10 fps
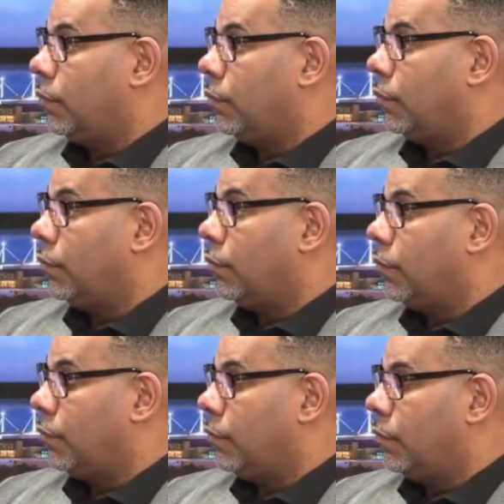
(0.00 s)

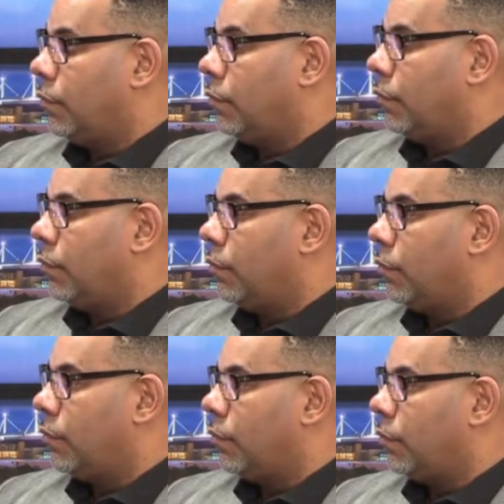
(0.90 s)

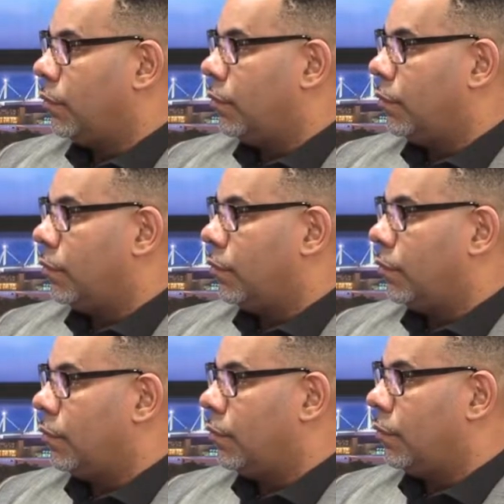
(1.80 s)

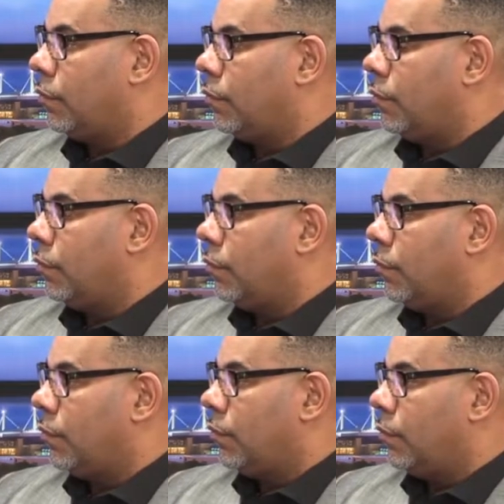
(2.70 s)

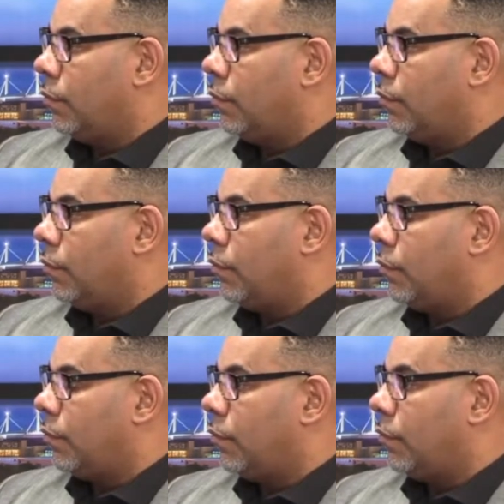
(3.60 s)

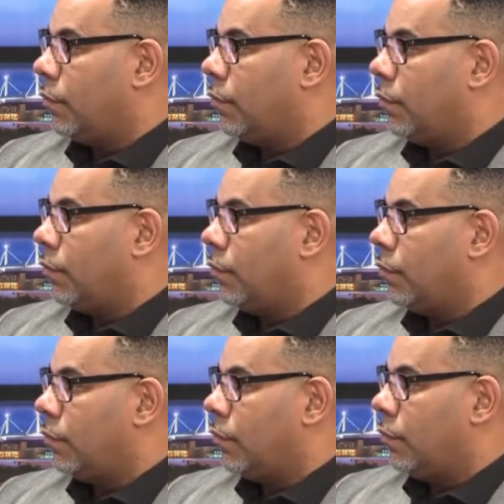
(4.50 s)

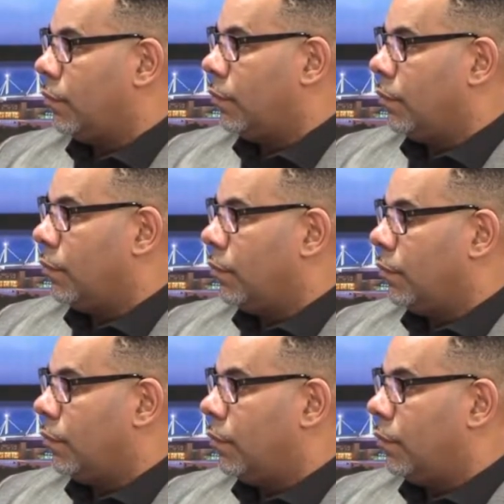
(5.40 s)

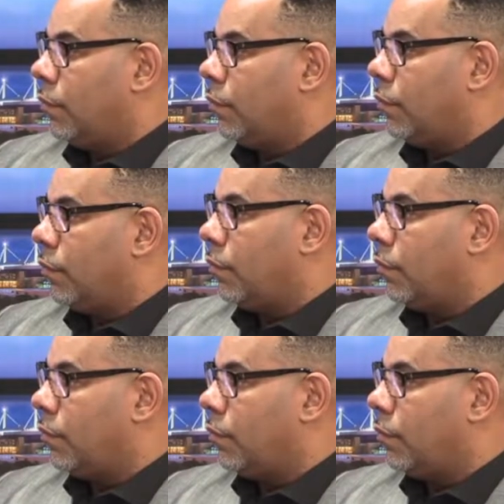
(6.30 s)
(not speaking)